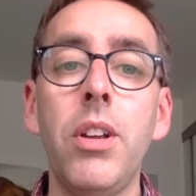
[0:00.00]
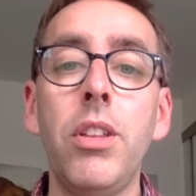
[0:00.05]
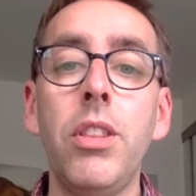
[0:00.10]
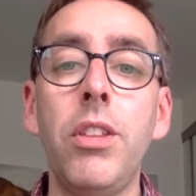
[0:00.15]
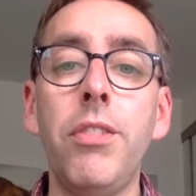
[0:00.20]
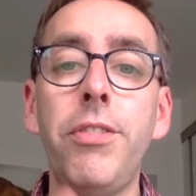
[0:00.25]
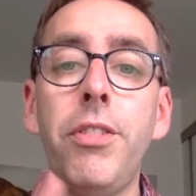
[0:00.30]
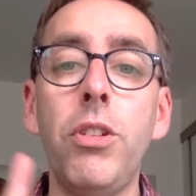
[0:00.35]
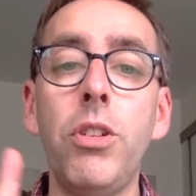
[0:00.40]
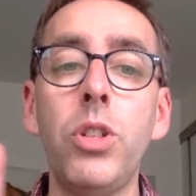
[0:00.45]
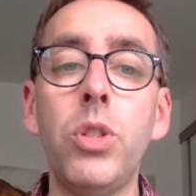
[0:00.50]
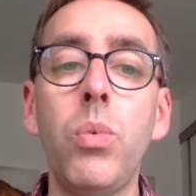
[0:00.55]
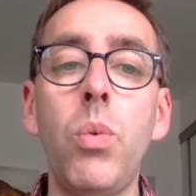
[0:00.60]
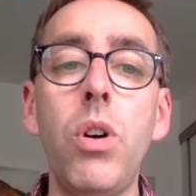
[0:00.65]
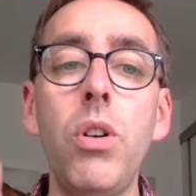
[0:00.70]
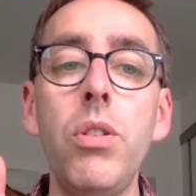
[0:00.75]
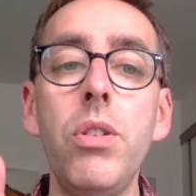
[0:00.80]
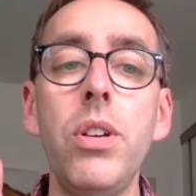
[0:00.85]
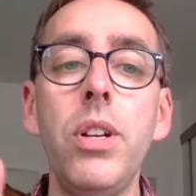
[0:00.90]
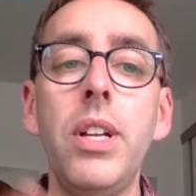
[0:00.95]
The first
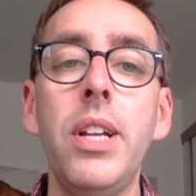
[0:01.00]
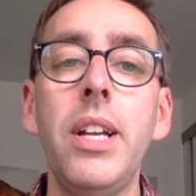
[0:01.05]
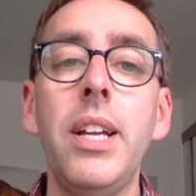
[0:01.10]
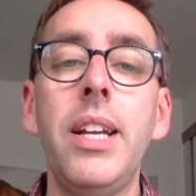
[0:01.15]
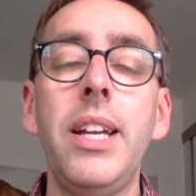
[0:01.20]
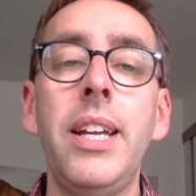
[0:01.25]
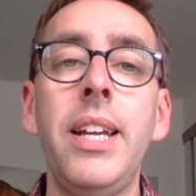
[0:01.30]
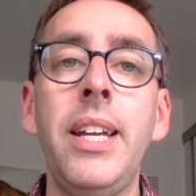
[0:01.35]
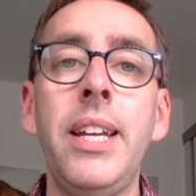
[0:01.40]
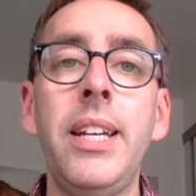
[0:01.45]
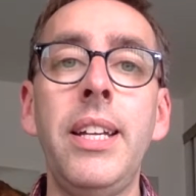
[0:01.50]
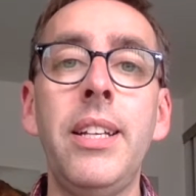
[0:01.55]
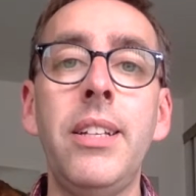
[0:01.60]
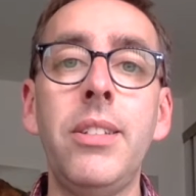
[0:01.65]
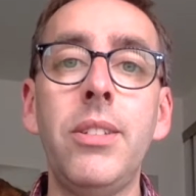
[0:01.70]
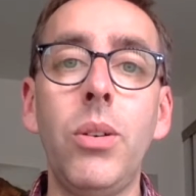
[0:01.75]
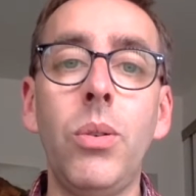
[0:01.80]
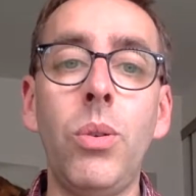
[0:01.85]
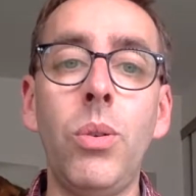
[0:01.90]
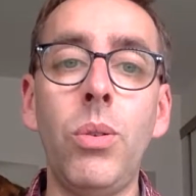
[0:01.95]
one
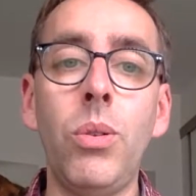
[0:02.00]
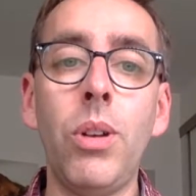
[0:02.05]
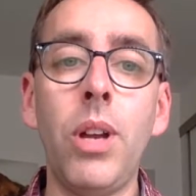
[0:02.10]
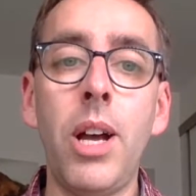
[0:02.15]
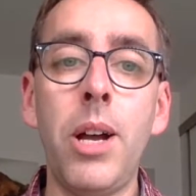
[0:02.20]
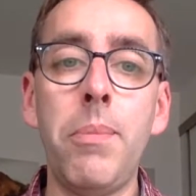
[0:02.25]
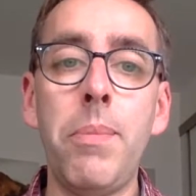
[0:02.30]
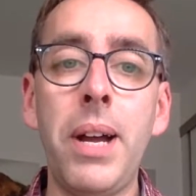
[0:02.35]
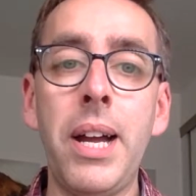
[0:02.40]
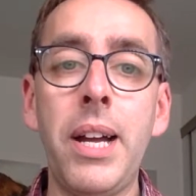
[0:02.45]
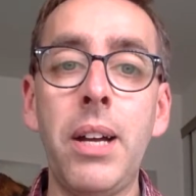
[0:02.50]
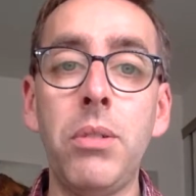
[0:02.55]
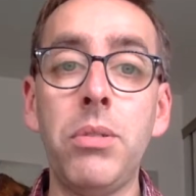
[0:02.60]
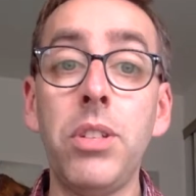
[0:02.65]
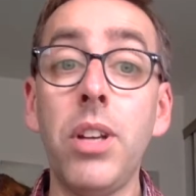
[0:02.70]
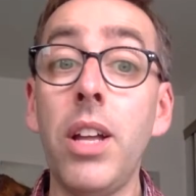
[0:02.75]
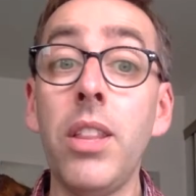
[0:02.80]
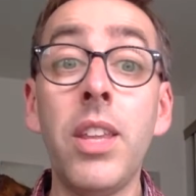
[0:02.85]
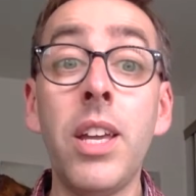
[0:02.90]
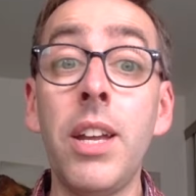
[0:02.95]
is all about
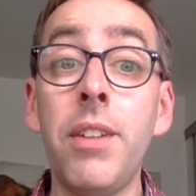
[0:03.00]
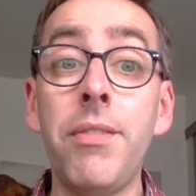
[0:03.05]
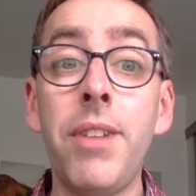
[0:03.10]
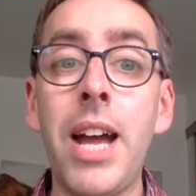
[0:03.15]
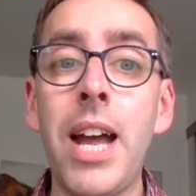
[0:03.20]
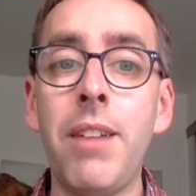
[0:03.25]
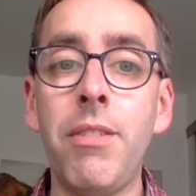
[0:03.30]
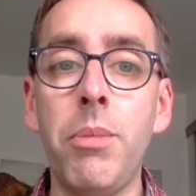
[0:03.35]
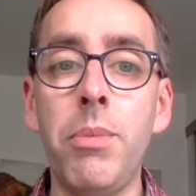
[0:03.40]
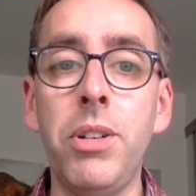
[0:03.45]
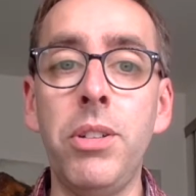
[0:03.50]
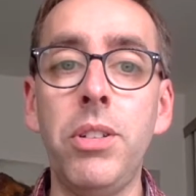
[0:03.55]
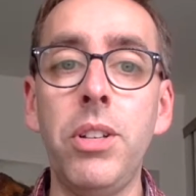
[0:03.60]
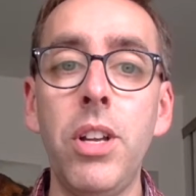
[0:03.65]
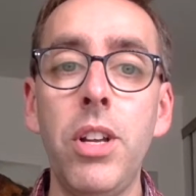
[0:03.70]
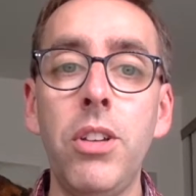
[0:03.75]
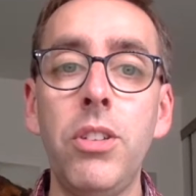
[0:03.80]
the environment.